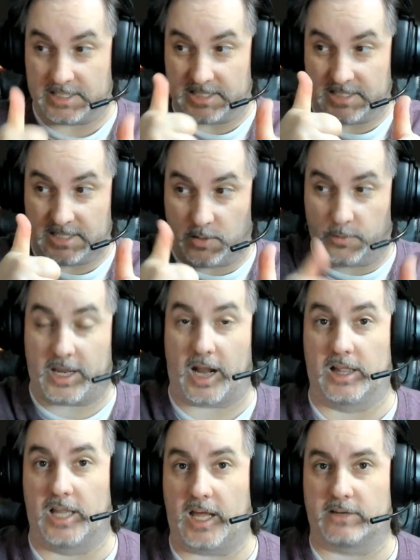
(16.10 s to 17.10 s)
we got a
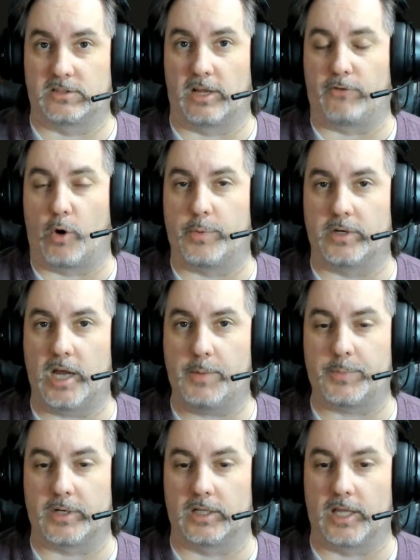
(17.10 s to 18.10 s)
lot of stuff opened up
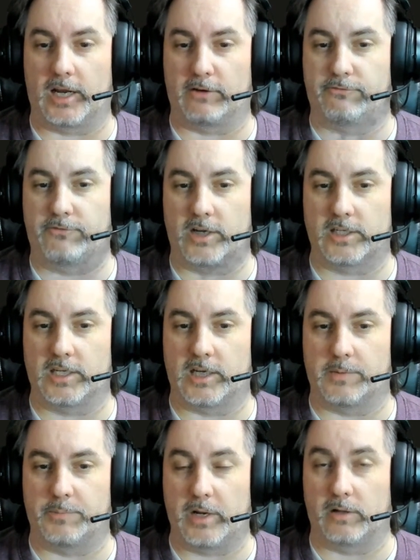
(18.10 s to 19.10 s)
and a lot of fun to
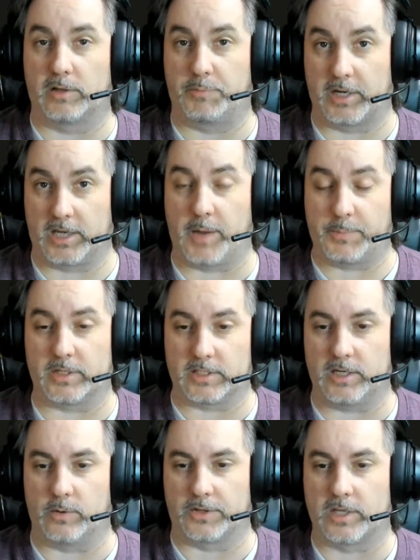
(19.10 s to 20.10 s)
be able to pick up and deal
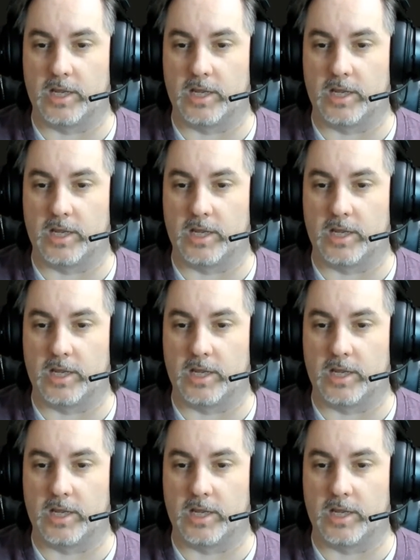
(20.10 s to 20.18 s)
with.